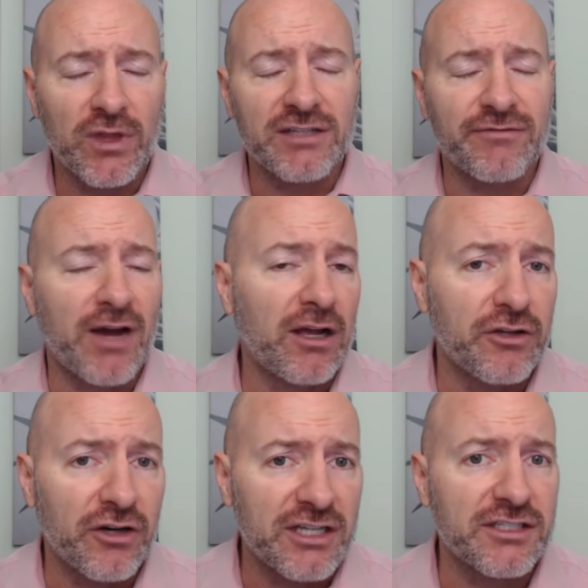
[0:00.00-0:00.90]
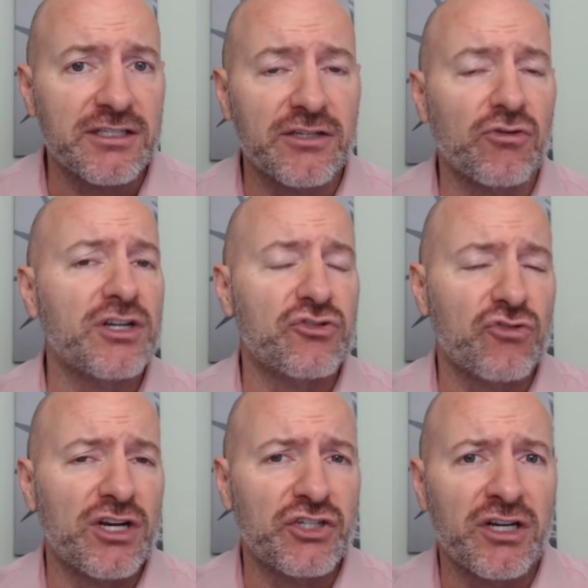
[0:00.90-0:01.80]
They filed their SEC
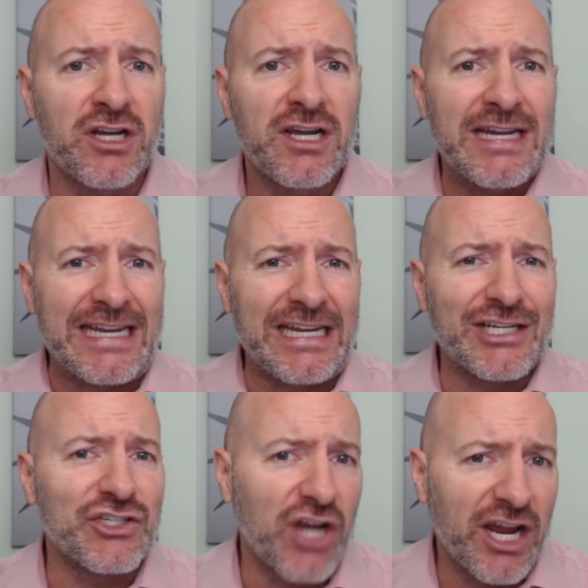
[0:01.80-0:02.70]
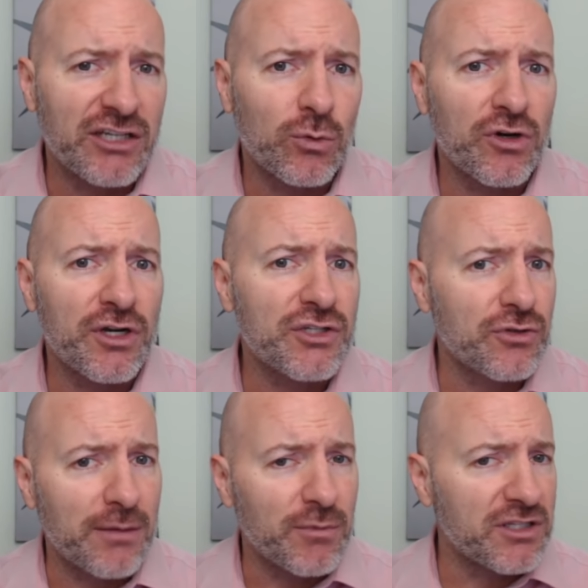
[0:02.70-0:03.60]
registration in January,
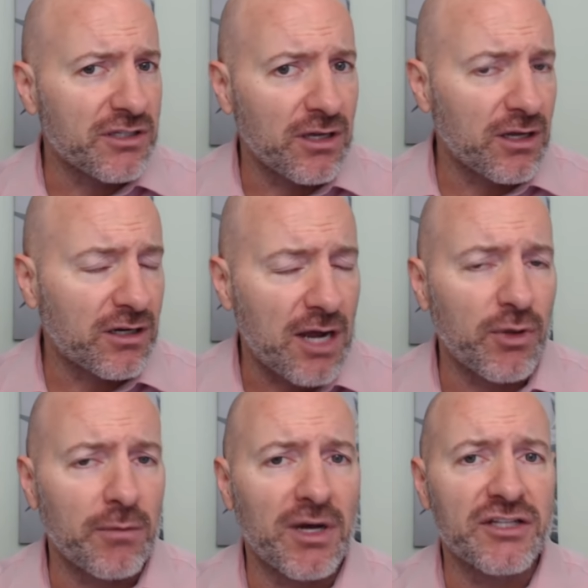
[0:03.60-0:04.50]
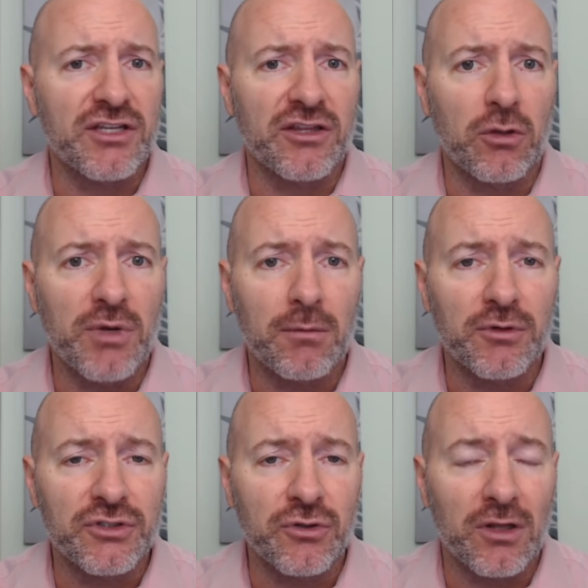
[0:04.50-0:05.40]
so that means a, a couple of months, and they'll be
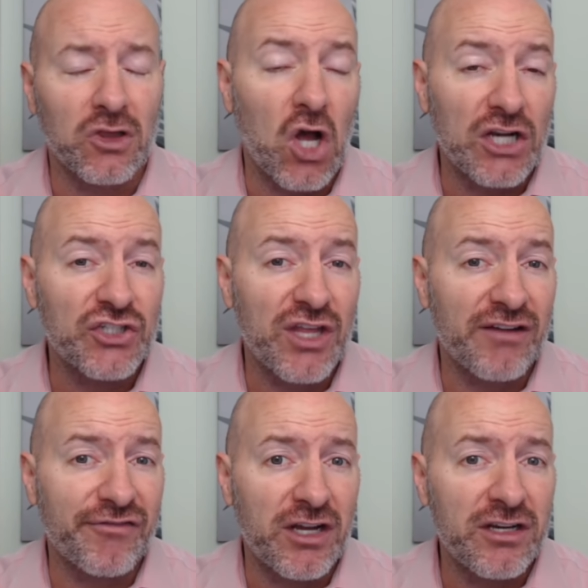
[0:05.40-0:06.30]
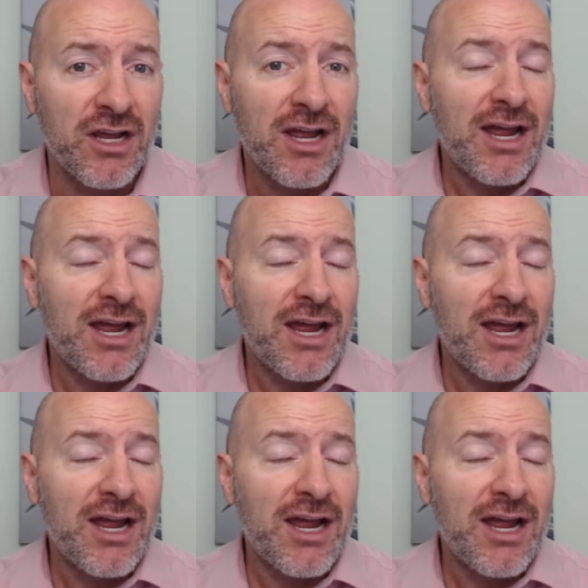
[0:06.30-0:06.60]
able to uh, launch that fund